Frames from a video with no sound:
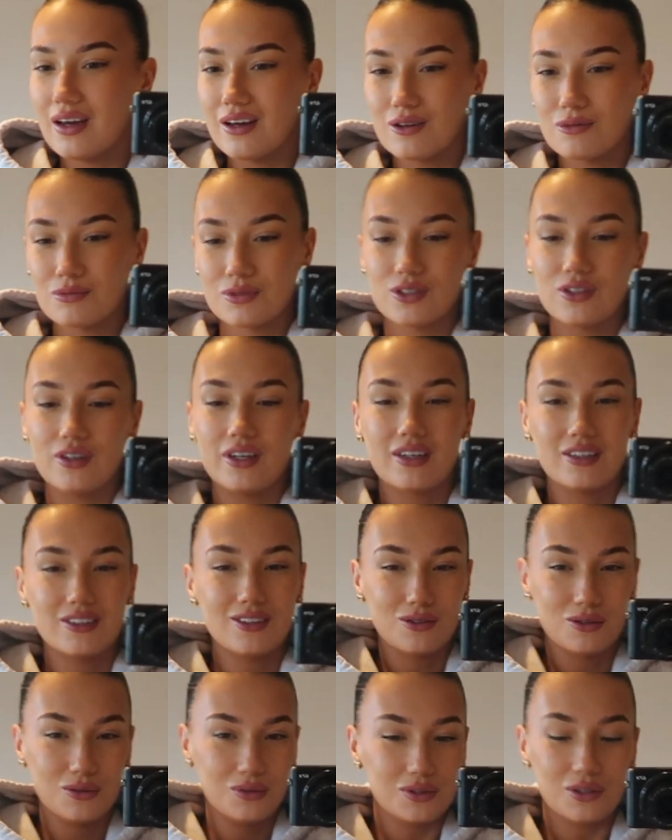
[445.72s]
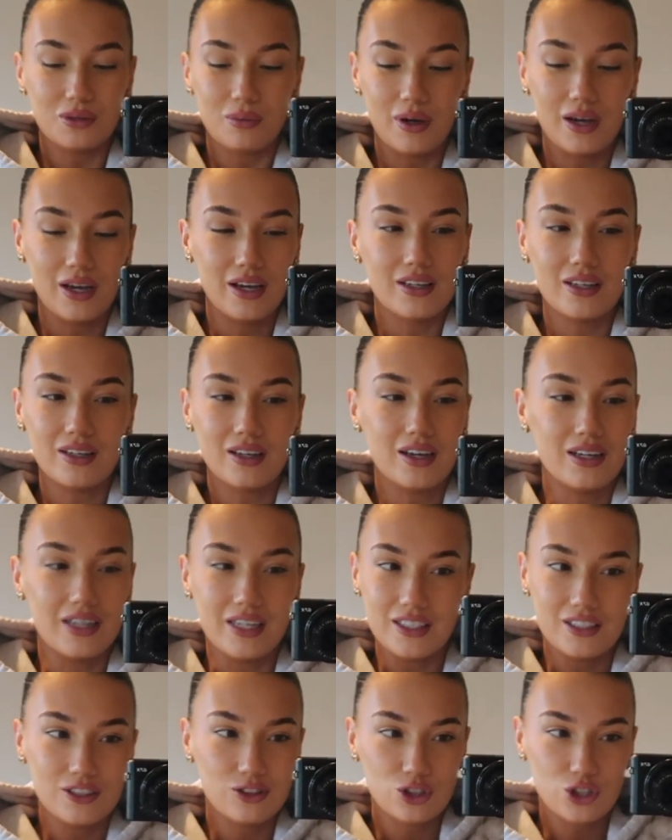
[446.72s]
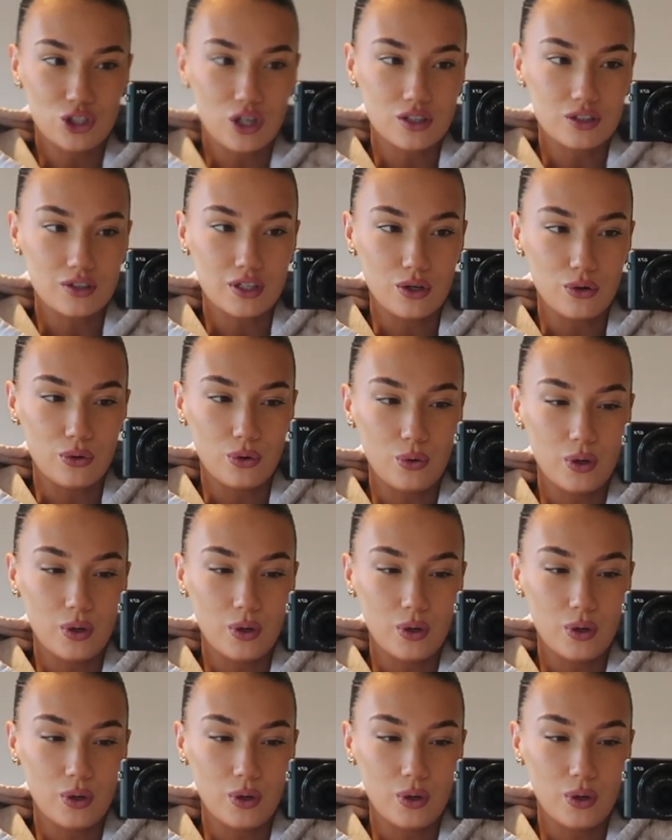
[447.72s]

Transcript: And I'm so, I don't know what to wear. I needed to chuck something on